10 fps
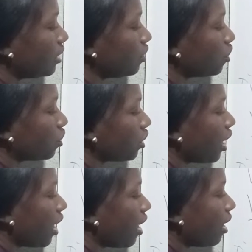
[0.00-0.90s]

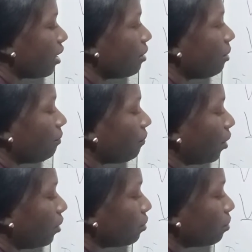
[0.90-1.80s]
initial
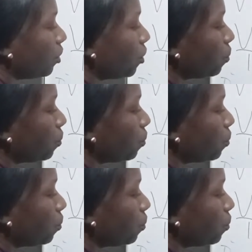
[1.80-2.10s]
volume,